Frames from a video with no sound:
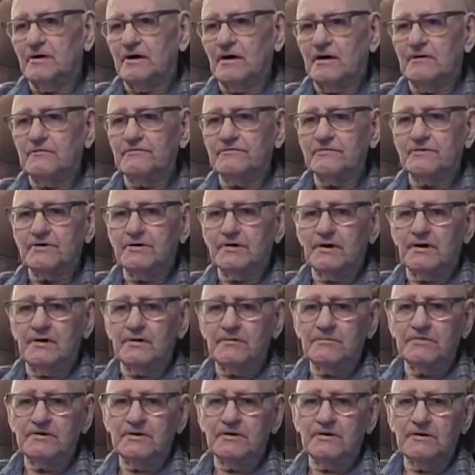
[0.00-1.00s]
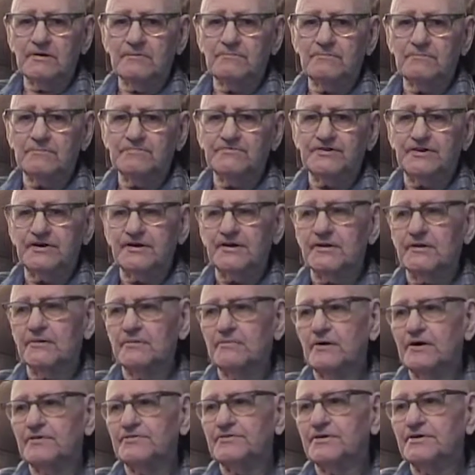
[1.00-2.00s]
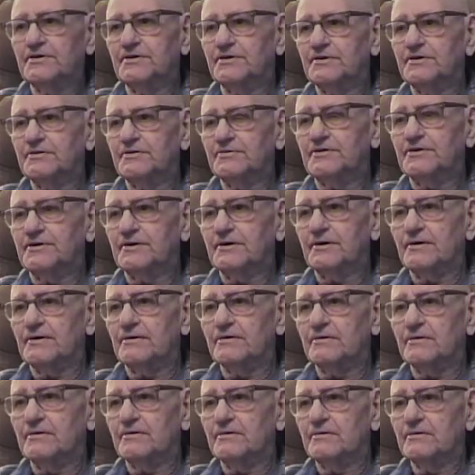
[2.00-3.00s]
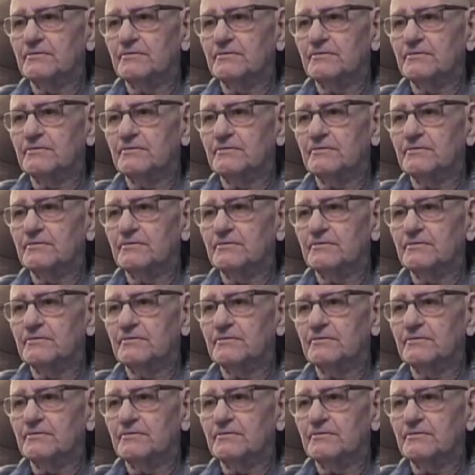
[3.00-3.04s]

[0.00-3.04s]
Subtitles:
I forget how many of them, 10 of them I think in a pier,